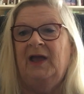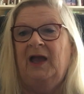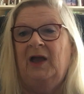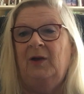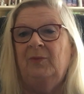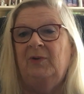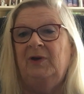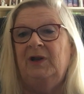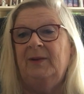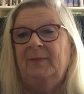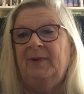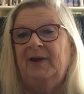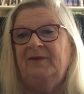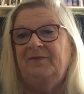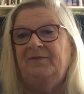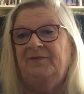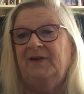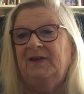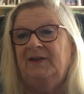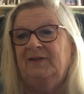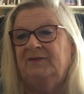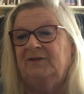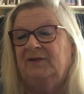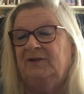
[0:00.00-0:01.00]
And one of my
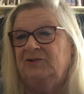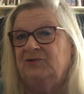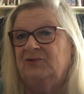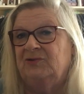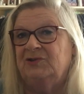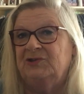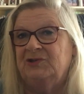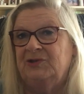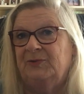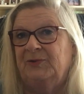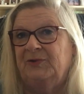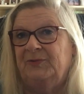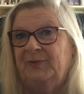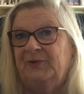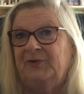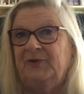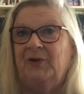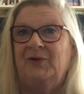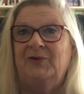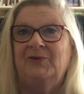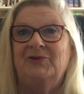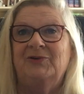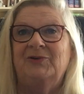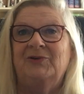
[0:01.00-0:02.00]
friends, her daughter was a bit
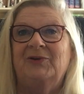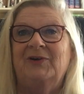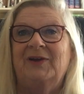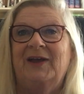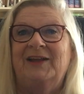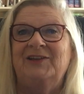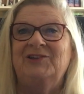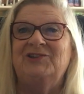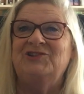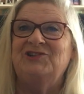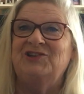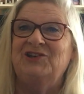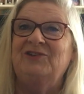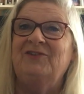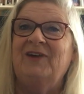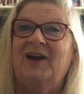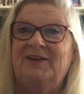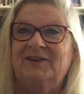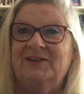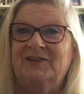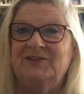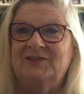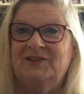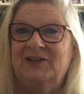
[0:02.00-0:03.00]
older, and she
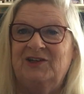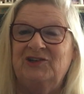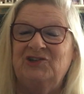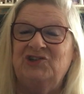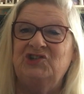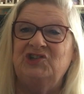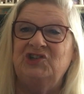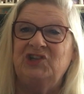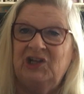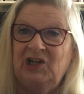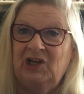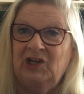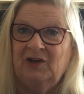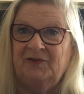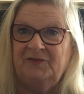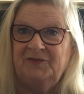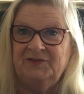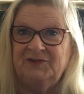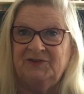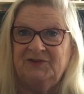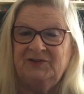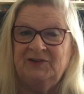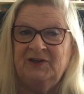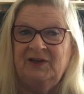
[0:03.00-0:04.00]
read it and she
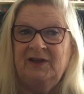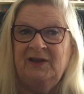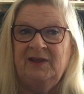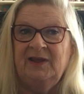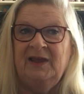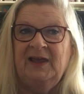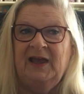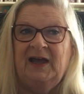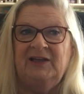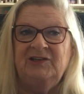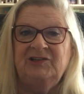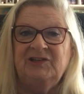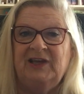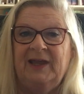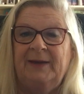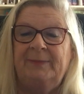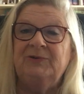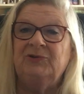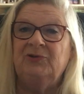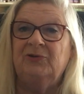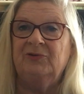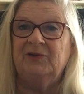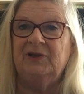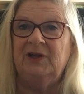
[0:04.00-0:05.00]
loved it. And she
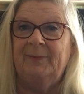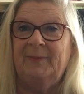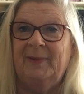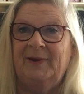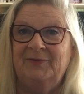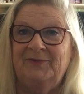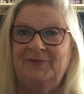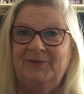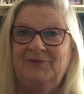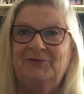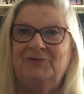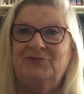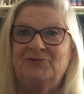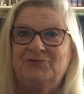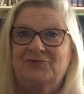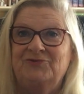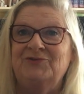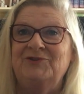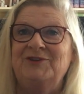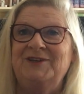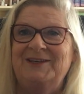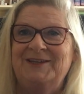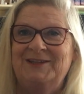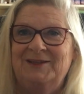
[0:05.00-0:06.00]
kept talking about this
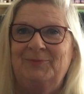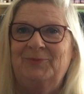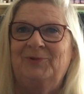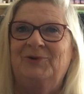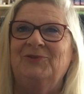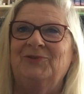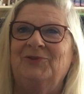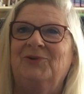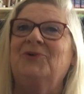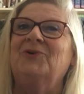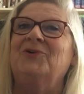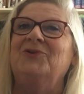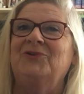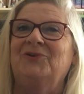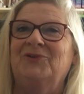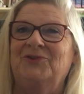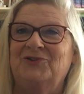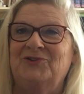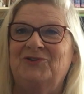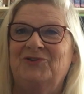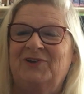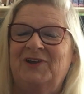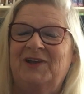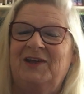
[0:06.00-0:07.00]
tree in the book, the
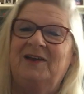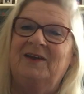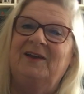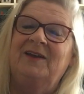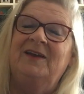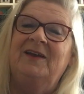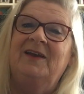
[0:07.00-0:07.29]
hawthorn tree.